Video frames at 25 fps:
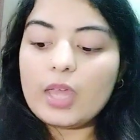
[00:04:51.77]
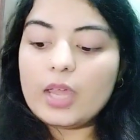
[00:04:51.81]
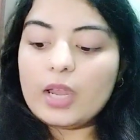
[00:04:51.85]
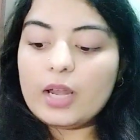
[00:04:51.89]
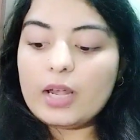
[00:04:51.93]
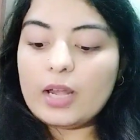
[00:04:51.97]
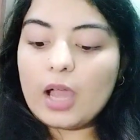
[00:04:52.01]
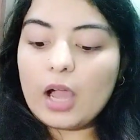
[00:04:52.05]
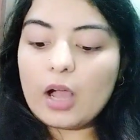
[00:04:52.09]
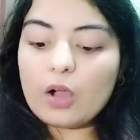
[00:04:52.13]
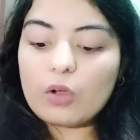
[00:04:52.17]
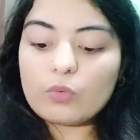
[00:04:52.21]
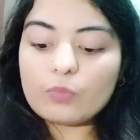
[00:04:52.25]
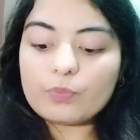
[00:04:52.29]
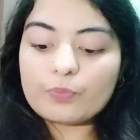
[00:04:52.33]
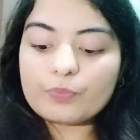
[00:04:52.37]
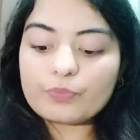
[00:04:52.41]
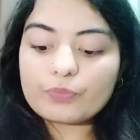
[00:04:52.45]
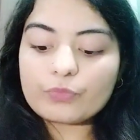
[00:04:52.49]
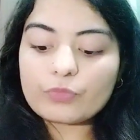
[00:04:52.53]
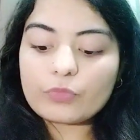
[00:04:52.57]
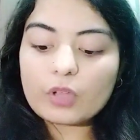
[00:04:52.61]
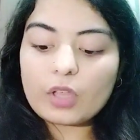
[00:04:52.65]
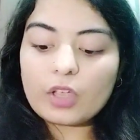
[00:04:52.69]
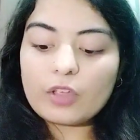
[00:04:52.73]
Now
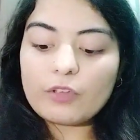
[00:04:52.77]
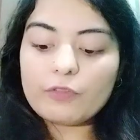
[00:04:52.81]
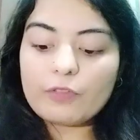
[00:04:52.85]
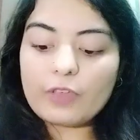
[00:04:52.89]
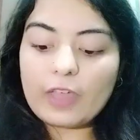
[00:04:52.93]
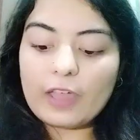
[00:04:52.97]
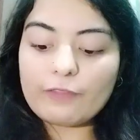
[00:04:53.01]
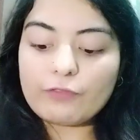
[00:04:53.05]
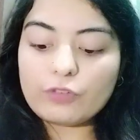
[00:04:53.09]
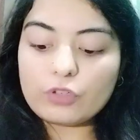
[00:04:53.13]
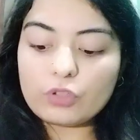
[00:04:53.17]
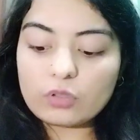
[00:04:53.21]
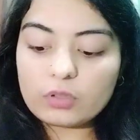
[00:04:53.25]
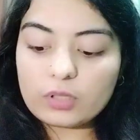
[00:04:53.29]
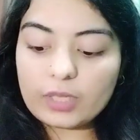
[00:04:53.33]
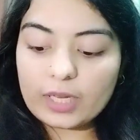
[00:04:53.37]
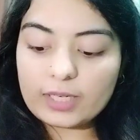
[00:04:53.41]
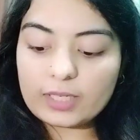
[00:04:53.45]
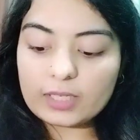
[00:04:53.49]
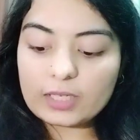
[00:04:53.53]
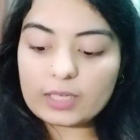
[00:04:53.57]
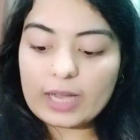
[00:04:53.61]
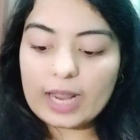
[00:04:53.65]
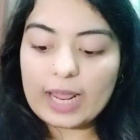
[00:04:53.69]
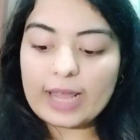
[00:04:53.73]
we have to
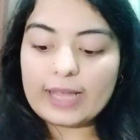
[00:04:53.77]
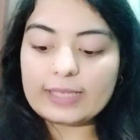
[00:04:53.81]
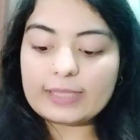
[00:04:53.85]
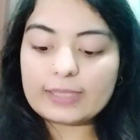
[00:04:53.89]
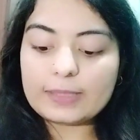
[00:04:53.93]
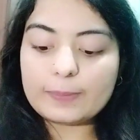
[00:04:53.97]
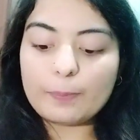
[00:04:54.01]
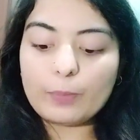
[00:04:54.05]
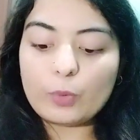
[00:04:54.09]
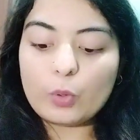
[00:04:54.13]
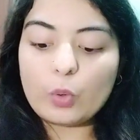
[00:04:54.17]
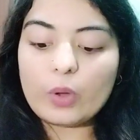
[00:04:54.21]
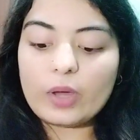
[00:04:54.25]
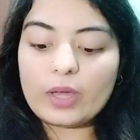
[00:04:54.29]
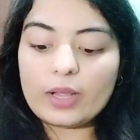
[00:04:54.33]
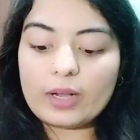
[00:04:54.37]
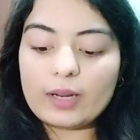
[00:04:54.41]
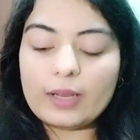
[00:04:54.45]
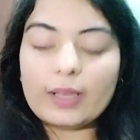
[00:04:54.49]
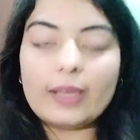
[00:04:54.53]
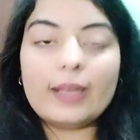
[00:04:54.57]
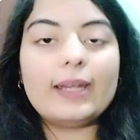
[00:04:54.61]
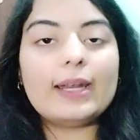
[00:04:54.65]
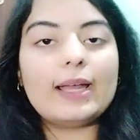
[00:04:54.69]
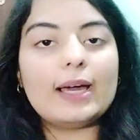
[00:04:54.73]
categorize poor
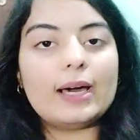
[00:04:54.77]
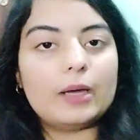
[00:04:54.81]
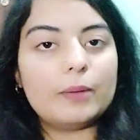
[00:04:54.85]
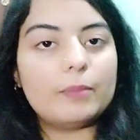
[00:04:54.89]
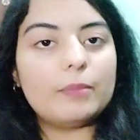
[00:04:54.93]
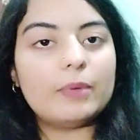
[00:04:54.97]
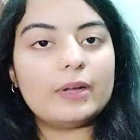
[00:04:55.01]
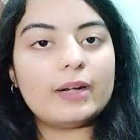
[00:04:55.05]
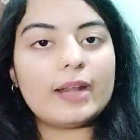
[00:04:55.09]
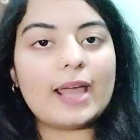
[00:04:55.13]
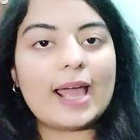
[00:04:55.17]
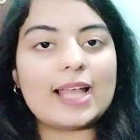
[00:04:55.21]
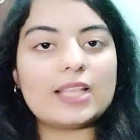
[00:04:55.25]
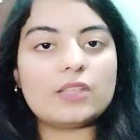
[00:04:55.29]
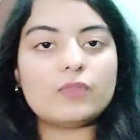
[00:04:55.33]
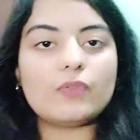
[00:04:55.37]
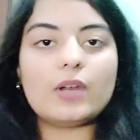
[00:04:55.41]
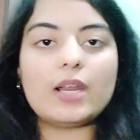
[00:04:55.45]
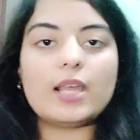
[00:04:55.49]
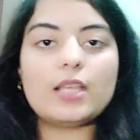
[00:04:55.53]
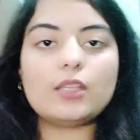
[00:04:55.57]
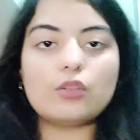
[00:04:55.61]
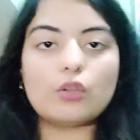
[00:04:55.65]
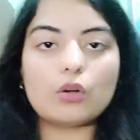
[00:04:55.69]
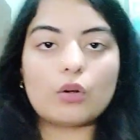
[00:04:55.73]
in urban as well
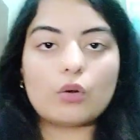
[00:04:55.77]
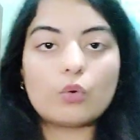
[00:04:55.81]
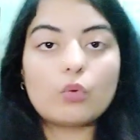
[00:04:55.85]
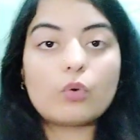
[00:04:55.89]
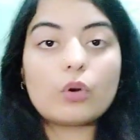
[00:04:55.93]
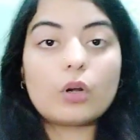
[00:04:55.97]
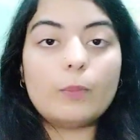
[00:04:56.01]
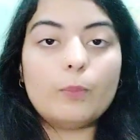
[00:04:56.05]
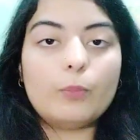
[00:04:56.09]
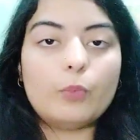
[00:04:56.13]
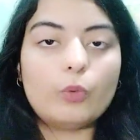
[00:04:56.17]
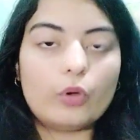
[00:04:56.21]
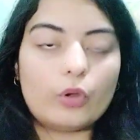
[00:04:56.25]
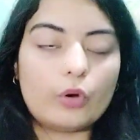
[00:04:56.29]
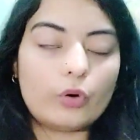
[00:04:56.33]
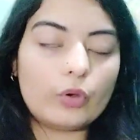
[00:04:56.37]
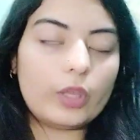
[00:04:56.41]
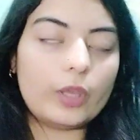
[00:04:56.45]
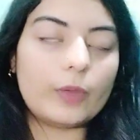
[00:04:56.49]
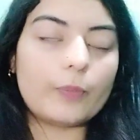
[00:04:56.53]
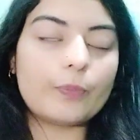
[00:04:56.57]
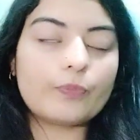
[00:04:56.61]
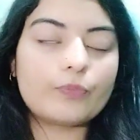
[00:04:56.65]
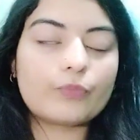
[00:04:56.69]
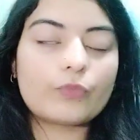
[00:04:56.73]
as rural poor.
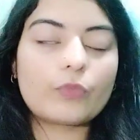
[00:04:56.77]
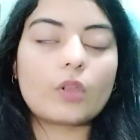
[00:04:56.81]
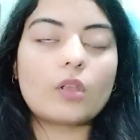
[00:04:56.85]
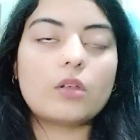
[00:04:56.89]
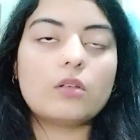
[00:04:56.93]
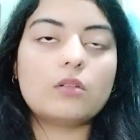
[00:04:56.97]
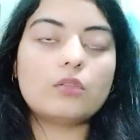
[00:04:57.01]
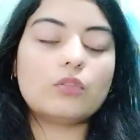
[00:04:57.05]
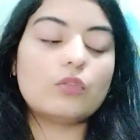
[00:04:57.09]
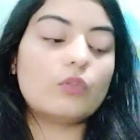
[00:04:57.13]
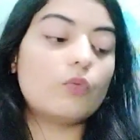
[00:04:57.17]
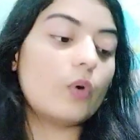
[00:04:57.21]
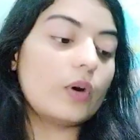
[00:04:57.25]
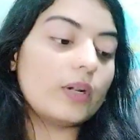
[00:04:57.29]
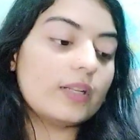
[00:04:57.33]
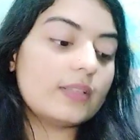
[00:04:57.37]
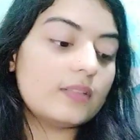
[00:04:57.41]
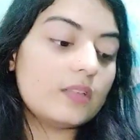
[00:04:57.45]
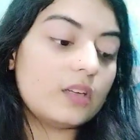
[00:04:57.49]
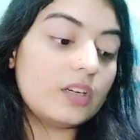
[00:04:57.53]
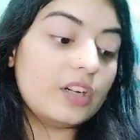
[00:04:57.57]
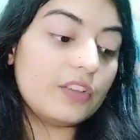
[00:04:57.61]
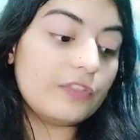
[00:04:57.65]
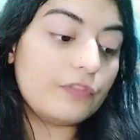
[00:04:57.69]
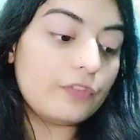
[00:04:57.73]
Okay, so what is
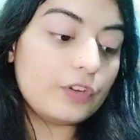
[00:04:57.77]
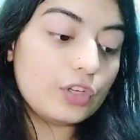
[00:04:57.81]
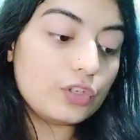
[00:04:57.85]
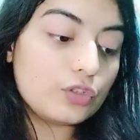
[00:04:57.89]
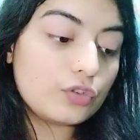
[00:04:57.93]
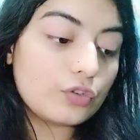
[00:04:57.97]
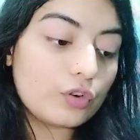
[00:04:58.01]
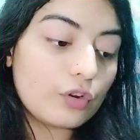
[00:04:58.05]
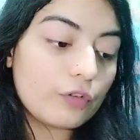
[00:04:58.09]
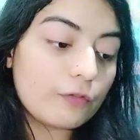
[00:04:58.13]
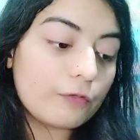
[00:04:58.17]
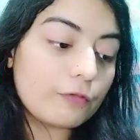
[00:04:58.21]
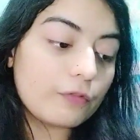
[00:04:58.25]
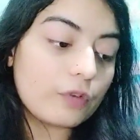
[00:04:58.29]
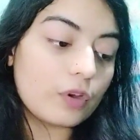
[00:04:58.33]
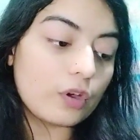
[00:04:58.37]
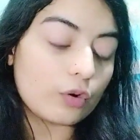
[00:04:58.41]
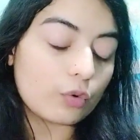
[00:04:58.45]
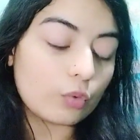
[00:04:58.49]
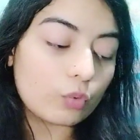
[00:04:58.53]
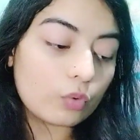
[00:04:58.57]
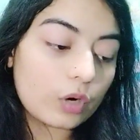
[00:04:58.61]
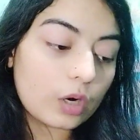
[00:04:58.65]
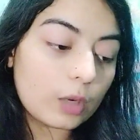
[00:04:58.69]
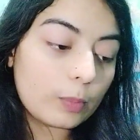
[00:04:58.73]
the definition of
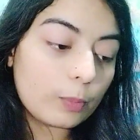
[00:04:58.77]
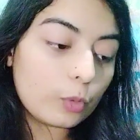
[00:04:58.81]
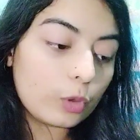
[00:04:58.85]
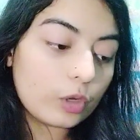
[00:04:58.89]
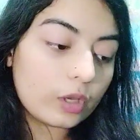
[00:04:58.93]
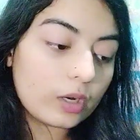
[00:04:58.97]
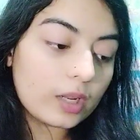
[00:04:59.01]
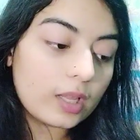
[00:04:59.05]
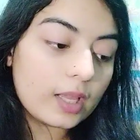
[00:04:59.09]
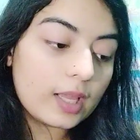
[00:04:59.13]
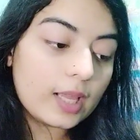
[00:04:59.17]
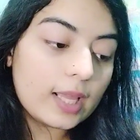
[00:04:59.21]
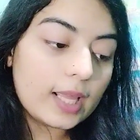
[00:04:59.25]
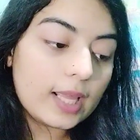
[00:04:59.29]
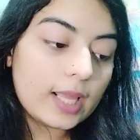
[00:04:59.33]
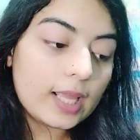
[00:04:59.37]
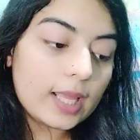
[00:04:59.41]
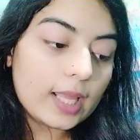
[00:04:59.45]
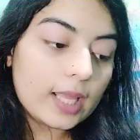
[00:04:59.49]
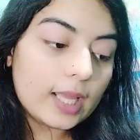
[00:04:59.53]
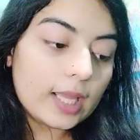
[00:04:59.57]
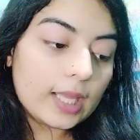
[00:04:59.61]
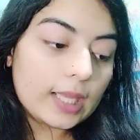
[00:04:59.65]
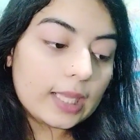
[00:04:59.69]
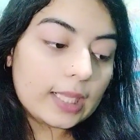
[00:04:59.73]
rural poor?
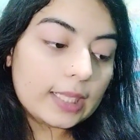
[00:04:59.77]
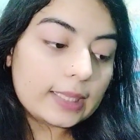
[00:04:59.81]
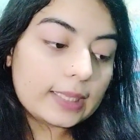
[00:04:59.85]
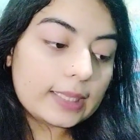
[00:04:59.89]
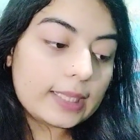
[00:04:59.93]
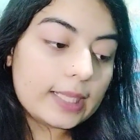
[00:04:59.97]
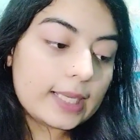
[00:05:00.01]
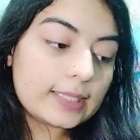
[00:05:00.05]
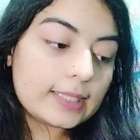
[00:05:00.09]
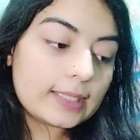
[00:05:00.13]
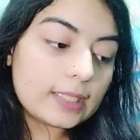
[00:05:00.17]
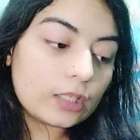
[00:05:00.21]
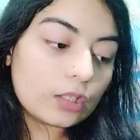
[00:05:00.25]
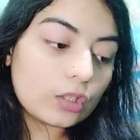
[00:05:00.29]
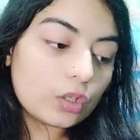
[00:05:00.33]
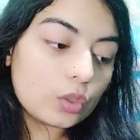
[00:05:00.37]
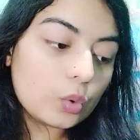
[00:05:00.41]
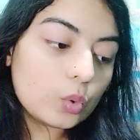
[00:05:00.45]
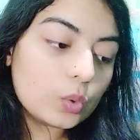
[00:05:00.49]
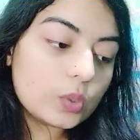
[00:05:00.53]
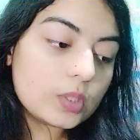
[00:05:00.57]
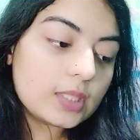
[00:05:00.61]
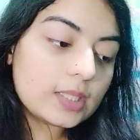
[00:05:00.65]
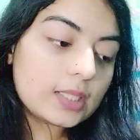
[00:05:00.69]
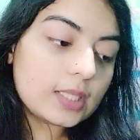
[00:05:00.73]
These
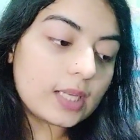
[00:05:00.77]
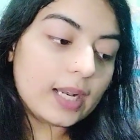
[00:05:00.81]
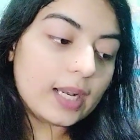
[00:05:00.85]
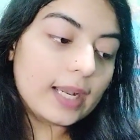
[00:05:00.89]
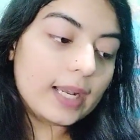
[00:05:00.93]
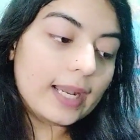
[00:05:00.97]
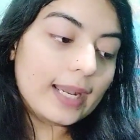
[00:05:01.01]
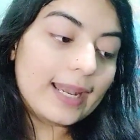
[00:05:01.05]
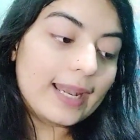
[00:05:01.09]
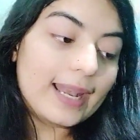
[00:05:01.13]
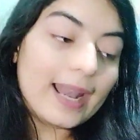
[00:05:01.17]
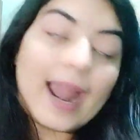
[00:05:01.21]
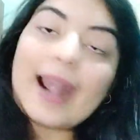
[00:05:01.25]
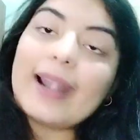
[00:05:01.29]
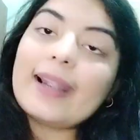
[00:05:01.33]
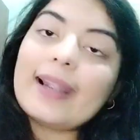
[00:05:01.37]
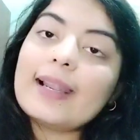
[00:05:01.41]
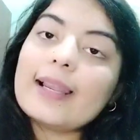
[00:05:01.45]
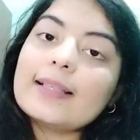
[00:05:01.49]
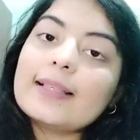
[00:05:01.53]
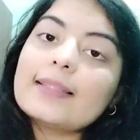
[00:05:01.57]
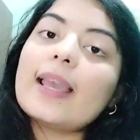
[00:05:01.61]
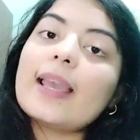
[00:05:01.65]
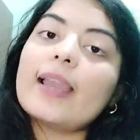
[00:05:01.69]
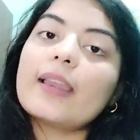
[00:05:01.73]
includes
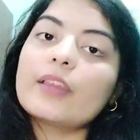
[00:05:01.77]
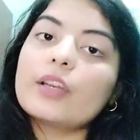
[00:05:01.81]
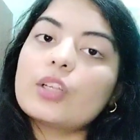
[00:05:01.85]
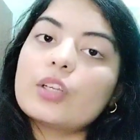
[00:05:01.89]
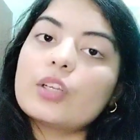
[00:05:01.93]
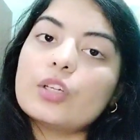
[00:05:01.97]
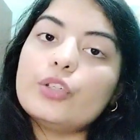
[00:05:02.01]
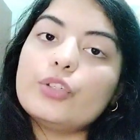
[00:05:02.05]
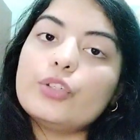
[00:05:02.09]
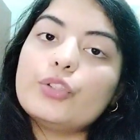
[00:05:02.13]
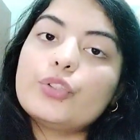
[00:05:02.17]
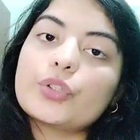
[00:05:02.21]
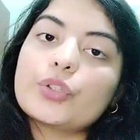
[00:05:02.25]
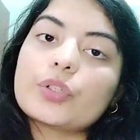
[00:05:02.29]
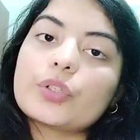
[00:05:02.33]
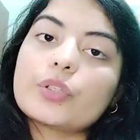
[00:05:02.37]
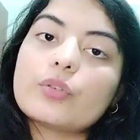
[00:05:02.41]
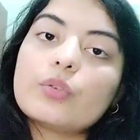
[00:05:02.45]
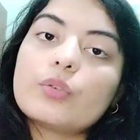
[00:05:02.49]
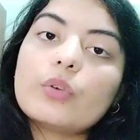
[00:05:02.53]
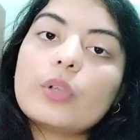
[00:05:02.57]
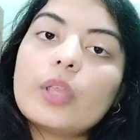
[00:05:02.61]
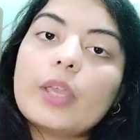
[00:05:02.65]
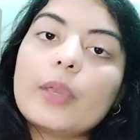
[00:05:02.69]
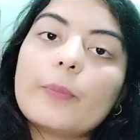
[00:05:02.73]
landless
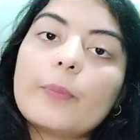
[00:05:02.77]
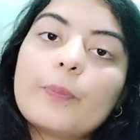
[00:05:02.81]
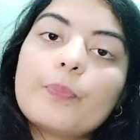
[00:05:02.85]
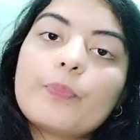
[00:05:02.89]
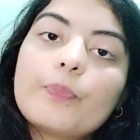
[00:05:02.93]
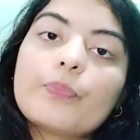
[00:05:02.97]
agricultures. Okay.